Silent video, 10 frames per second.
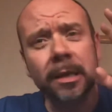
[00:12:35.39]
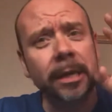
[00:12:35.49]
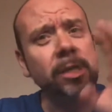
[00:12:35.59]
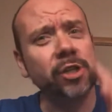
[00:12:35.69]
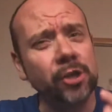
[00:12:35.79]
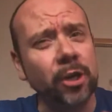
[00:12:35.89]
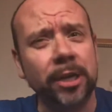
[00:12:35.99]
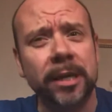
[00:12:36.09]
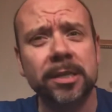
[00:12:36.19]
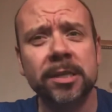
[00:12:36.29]
That
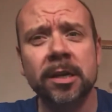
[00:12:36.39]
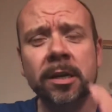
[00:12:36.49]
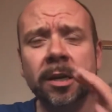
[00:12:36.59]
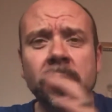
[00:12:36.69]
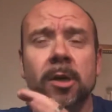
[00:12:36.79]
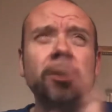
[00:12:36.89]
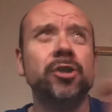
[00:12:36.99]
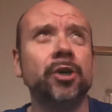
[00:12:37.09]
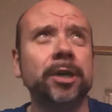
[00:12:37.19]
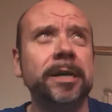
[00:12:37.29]
sugarness,
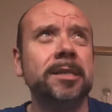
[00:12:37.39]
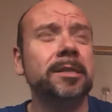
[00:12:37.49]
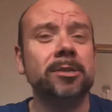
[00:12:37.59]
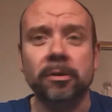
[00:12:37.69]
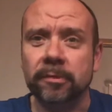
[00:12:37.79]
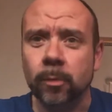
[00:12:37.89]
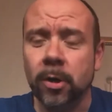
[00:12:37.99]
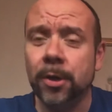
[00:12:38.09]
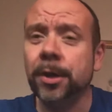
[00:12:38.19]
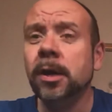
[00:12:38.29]
that's not even a
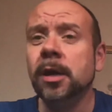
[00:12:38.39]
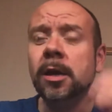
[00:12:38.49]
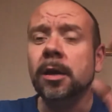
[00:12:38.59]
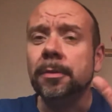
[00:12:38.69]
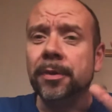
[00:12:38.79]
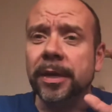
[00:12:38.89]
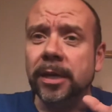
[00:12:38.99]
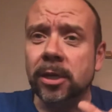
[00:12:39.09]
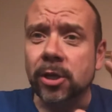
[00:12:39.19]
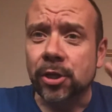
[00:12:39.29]
word.
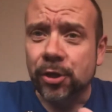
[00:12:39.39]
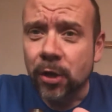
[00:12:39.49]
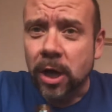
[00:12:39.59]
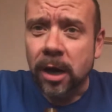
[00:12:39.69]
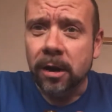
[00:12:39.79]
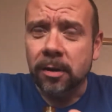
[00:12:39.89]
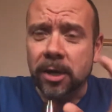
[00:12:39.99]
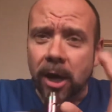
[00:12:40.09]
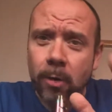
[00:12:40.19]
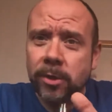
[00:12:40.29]
The sugar
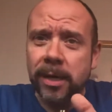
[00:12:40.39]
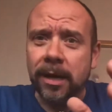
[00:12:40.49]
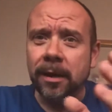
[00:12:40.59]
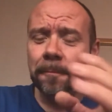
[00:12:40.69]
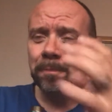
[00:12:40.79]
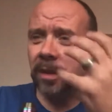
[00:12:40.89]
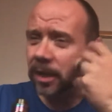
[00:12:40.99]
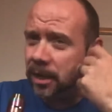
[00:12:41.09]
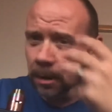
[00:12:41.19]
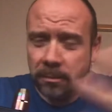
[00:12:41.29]
coating
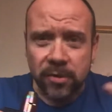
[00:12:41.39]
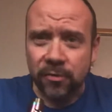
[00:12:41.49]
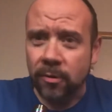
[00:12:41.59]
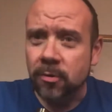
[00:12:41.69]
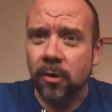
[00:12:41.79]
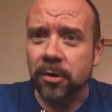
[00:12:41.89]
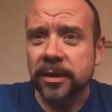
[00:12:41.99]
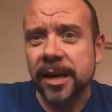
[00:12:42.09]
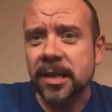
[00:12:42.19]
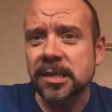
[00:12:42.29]
comes through on
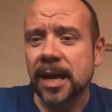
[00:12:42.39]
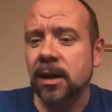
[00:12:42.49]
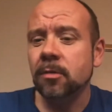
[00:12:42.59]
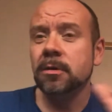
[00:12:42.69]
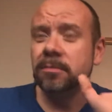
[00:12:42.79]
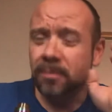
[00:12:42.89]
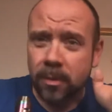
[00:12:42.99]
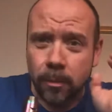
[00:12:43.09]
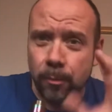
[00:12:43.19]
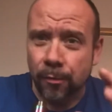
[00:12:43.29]
the exhale.
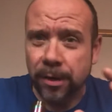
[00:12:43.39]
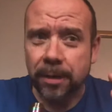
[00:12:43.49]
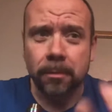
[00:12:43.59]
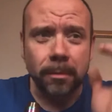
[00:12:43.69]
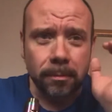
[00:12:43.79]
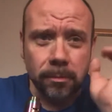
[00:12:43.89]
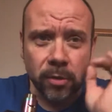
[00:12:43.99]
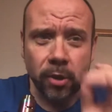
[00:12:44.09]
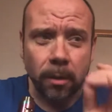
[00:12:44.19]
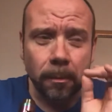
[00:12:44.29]
Brilliant.
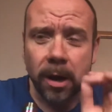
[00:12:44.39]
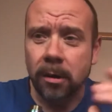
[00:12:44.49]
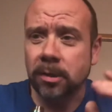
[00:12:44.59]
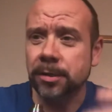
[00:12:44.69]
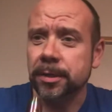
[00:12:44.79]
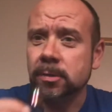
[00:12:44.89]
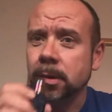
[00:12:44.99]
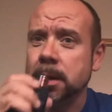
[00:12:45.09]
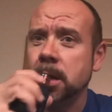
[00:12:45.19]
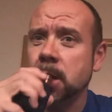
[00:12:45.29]
Top marks, this
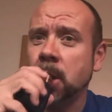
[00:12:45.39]
one.